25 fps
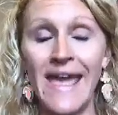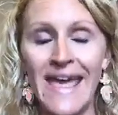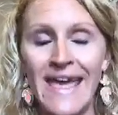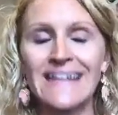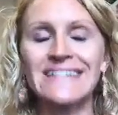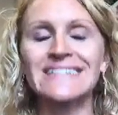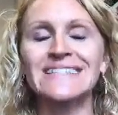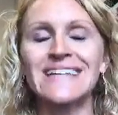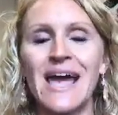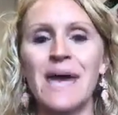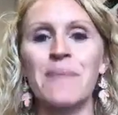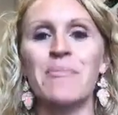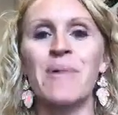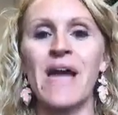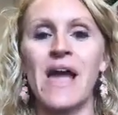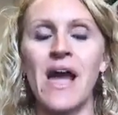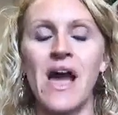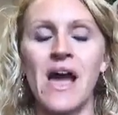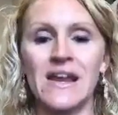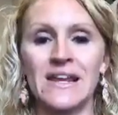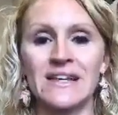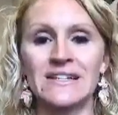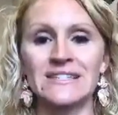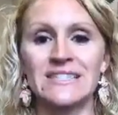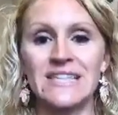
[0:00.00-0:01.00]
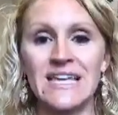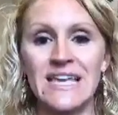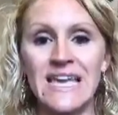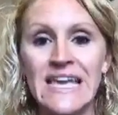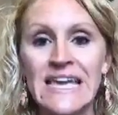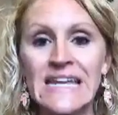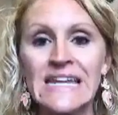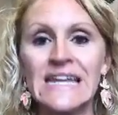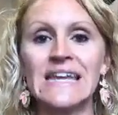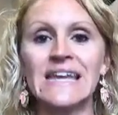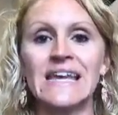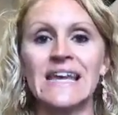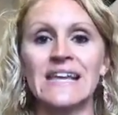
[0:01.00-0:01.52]
antibiotics
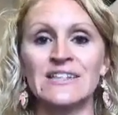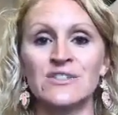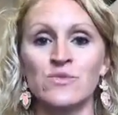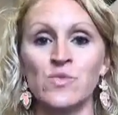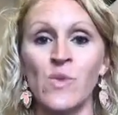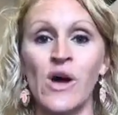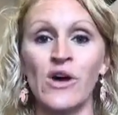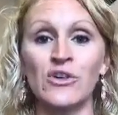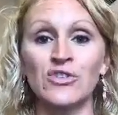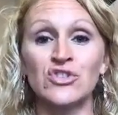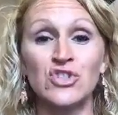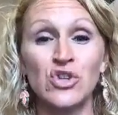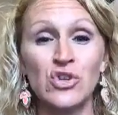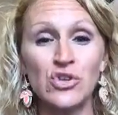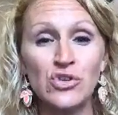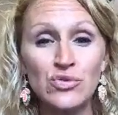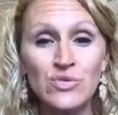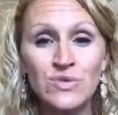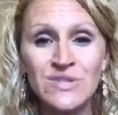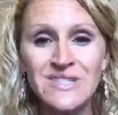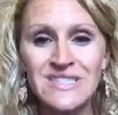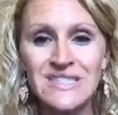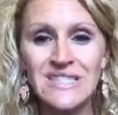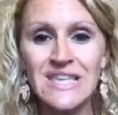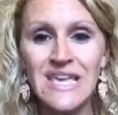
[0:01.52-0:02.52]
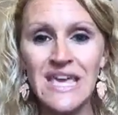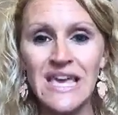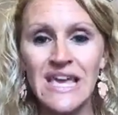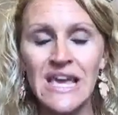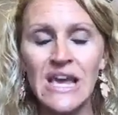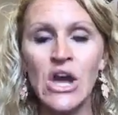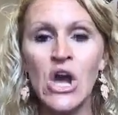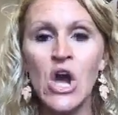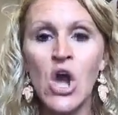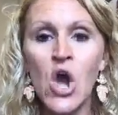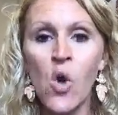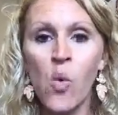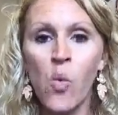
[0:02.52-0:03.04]
in it as well. So you
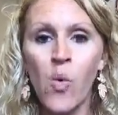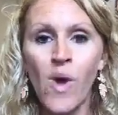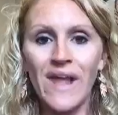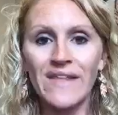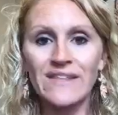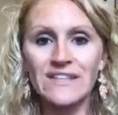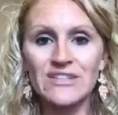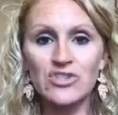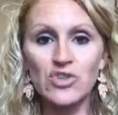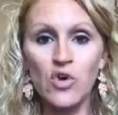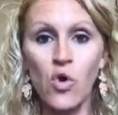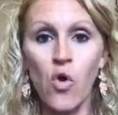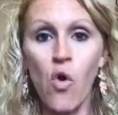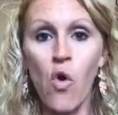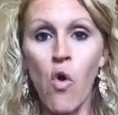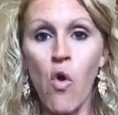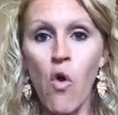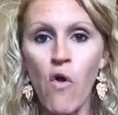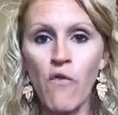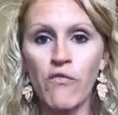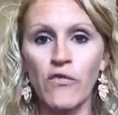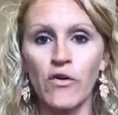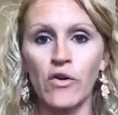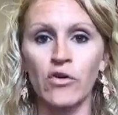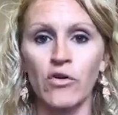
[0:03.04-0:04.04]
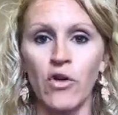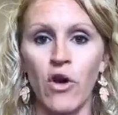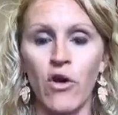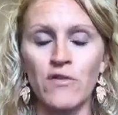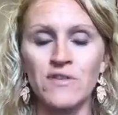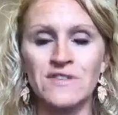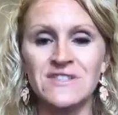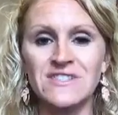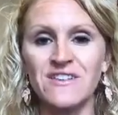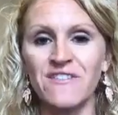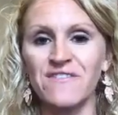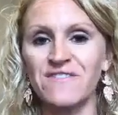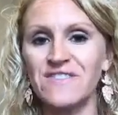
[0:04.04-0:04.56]
see why these
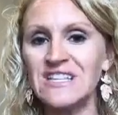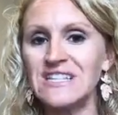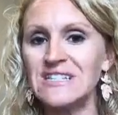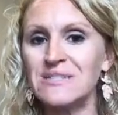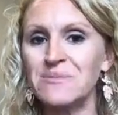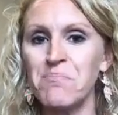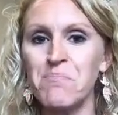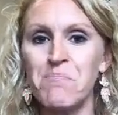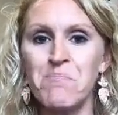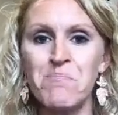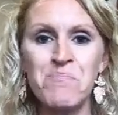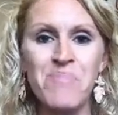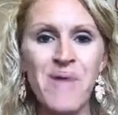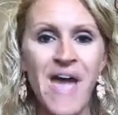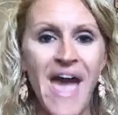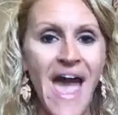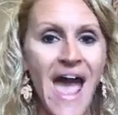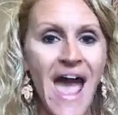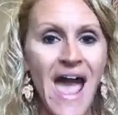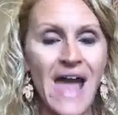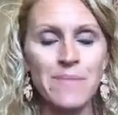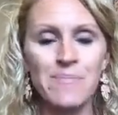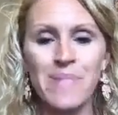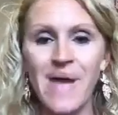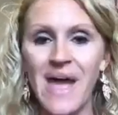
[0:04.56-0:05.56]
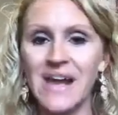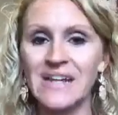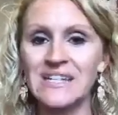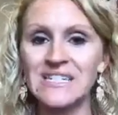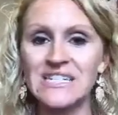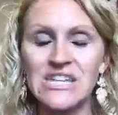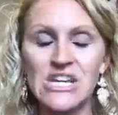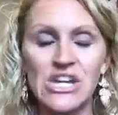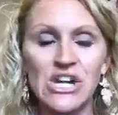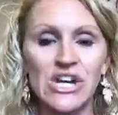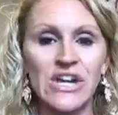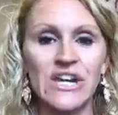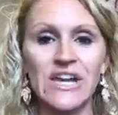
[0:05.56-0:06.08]
overgrowths of these bad
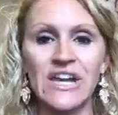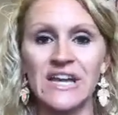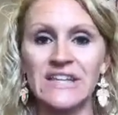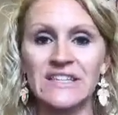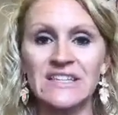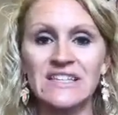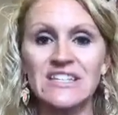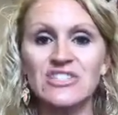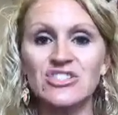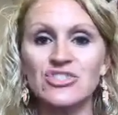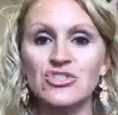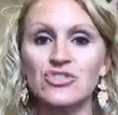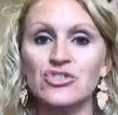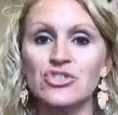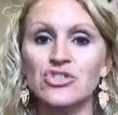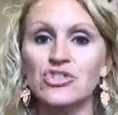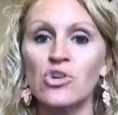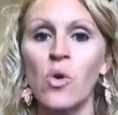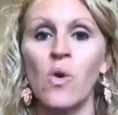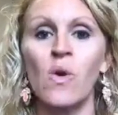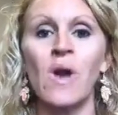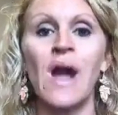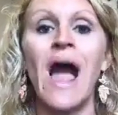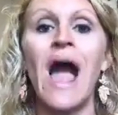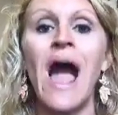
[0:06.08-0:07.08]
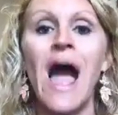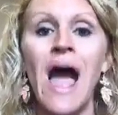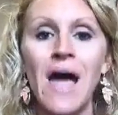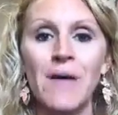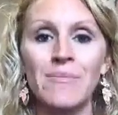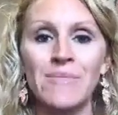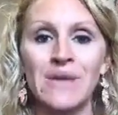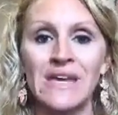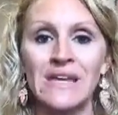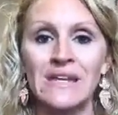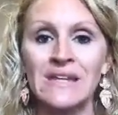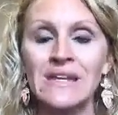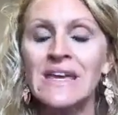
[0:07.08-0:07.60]
bacteria and yeast are so
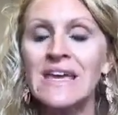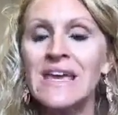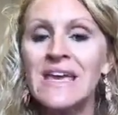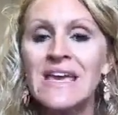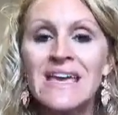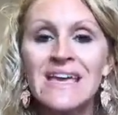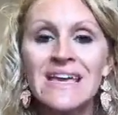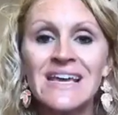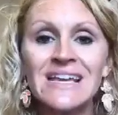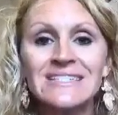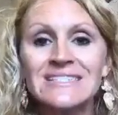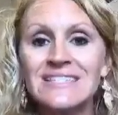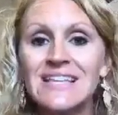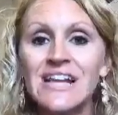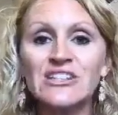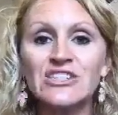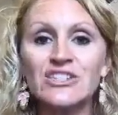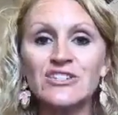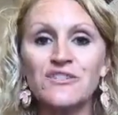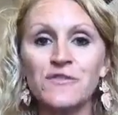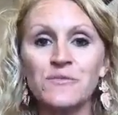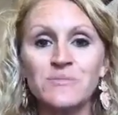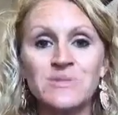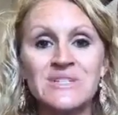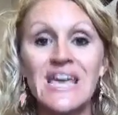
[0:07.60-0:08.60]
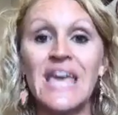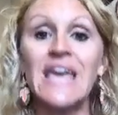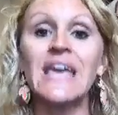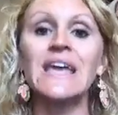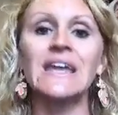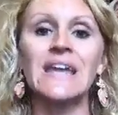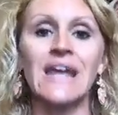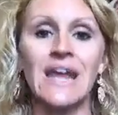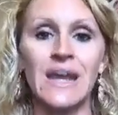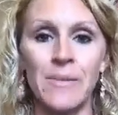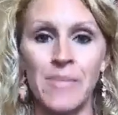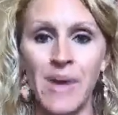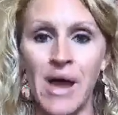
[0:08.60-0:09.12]
common, it's not just from taking
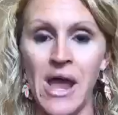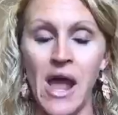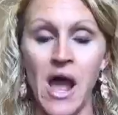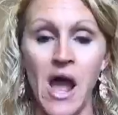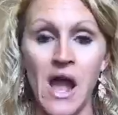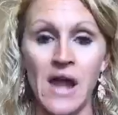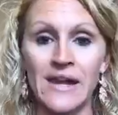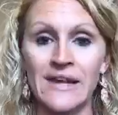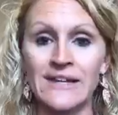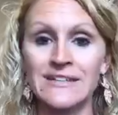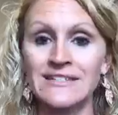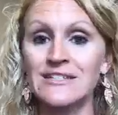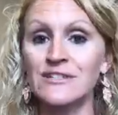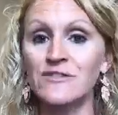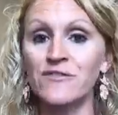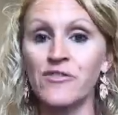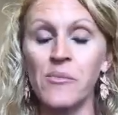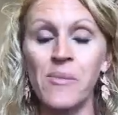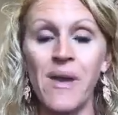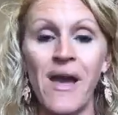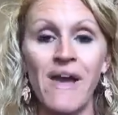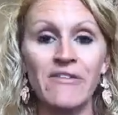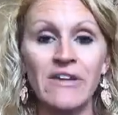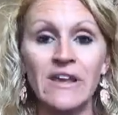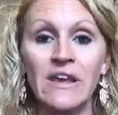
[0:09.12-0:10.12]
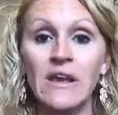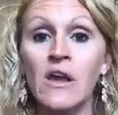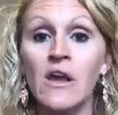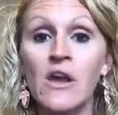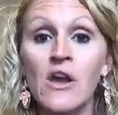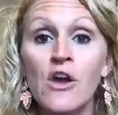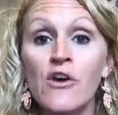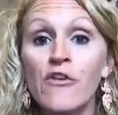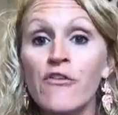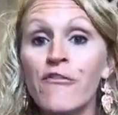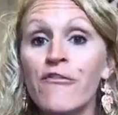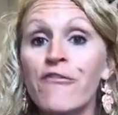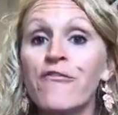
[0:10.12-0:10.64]
antibiotics, it's from having
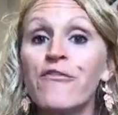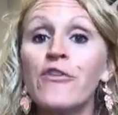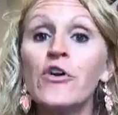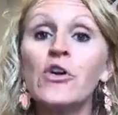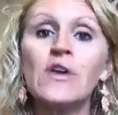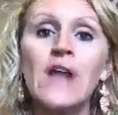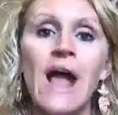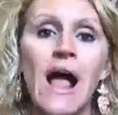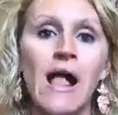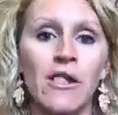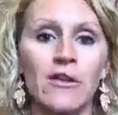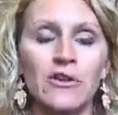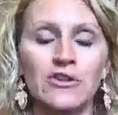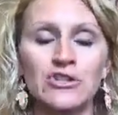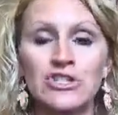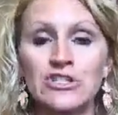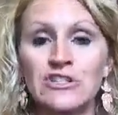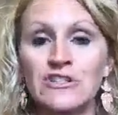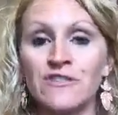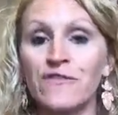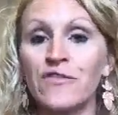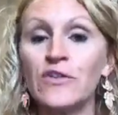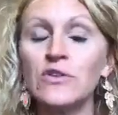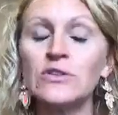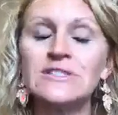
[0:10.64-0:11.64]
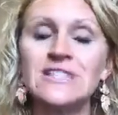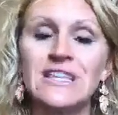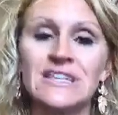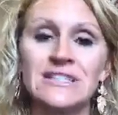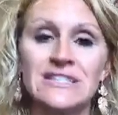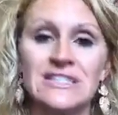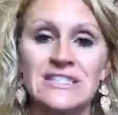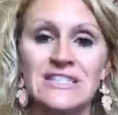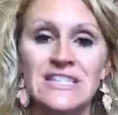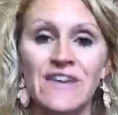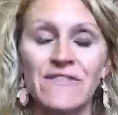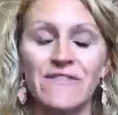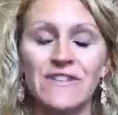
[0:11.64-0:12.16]
food allergies, food
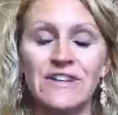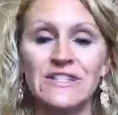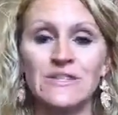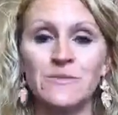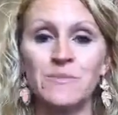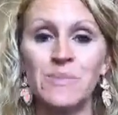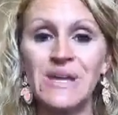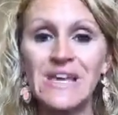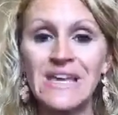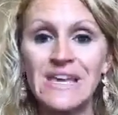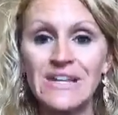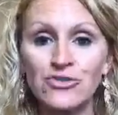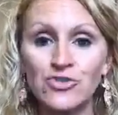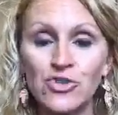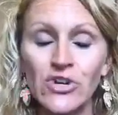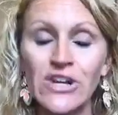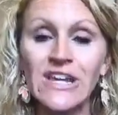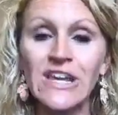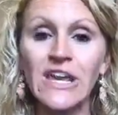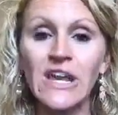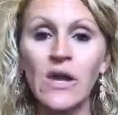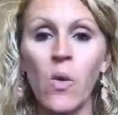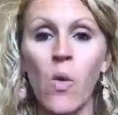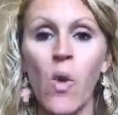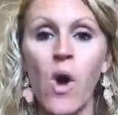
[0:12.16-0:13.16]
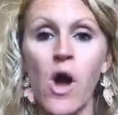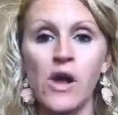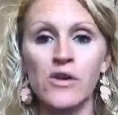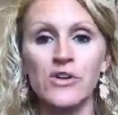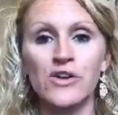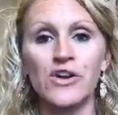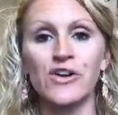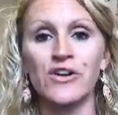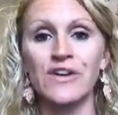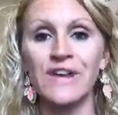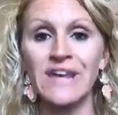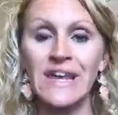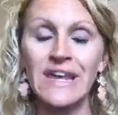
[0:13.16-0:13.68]
sensitivities, but drinking water
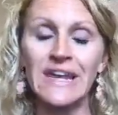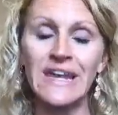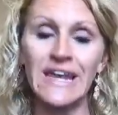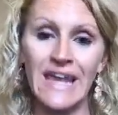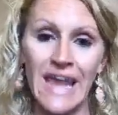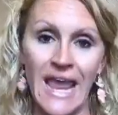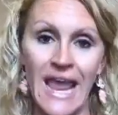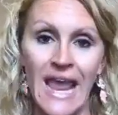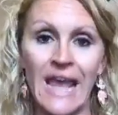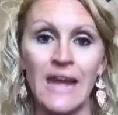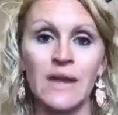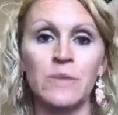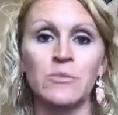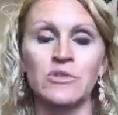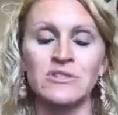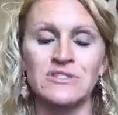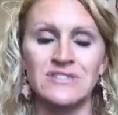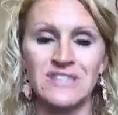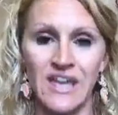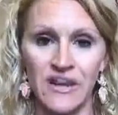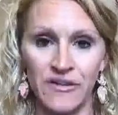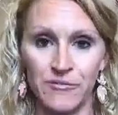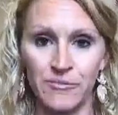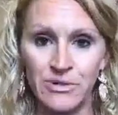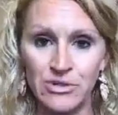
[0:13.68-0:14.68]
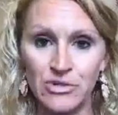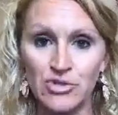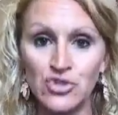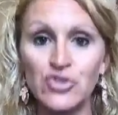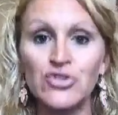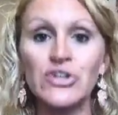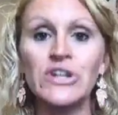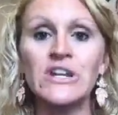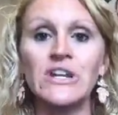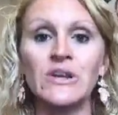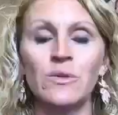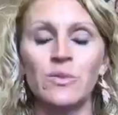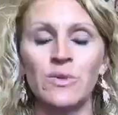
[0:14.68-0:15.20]
or eating animals that have been
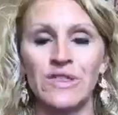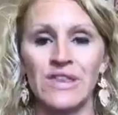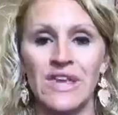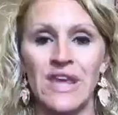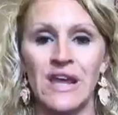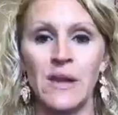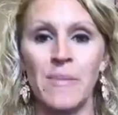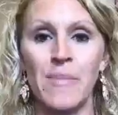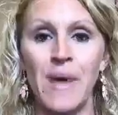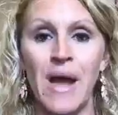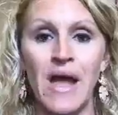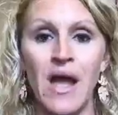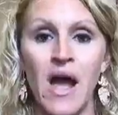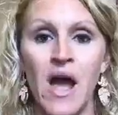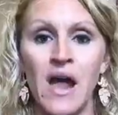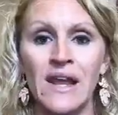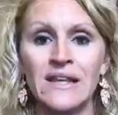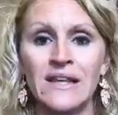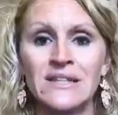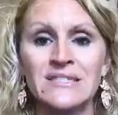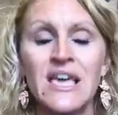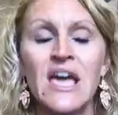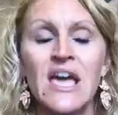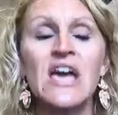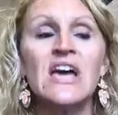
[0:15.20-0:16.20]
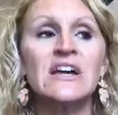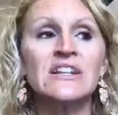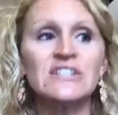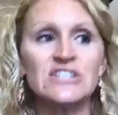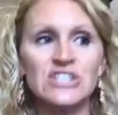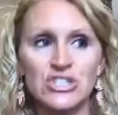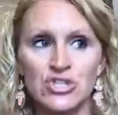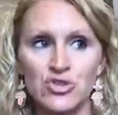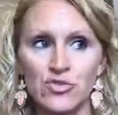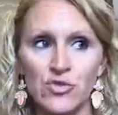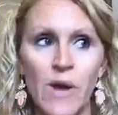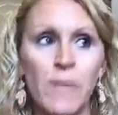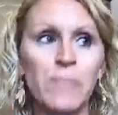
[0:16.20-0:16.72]
treated with antibiotics
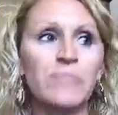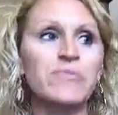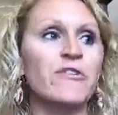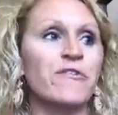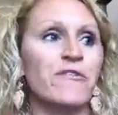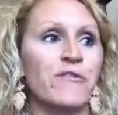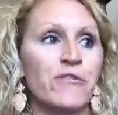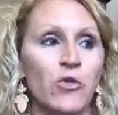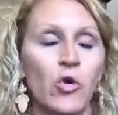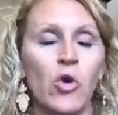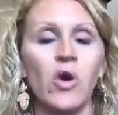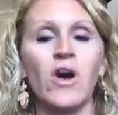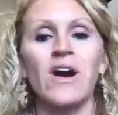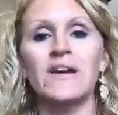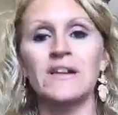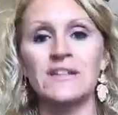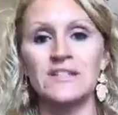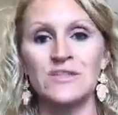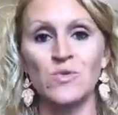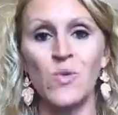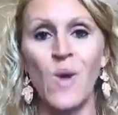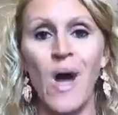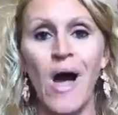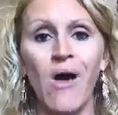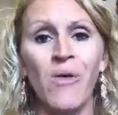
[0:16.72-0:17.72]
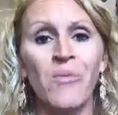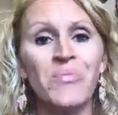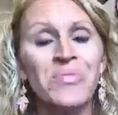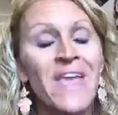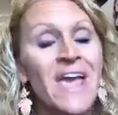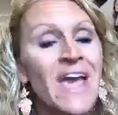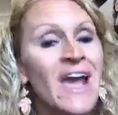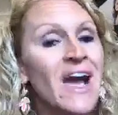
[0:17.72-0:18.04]
disrupt the flora as well.